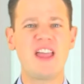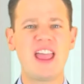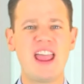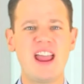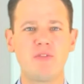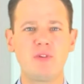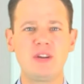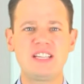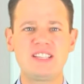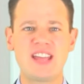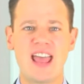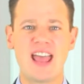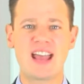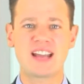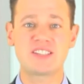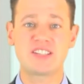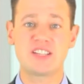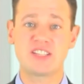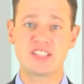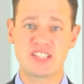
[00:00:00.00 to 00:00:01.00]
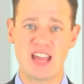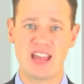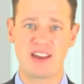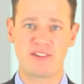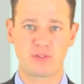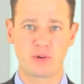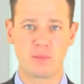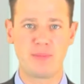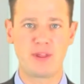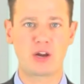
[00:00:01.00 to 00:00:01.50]
every text sent
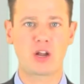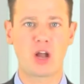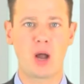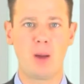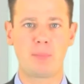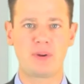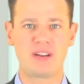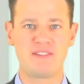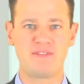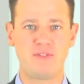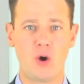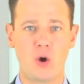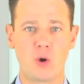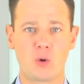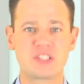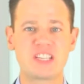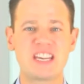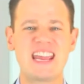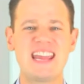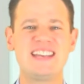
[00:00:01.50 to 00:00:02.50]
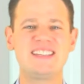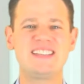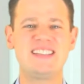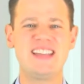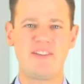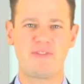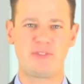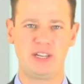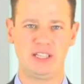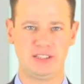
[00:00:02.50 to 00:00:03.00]
from their company phones
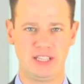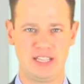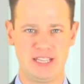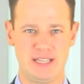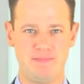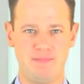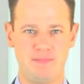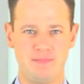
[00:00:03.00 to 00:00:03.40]
indefinitely.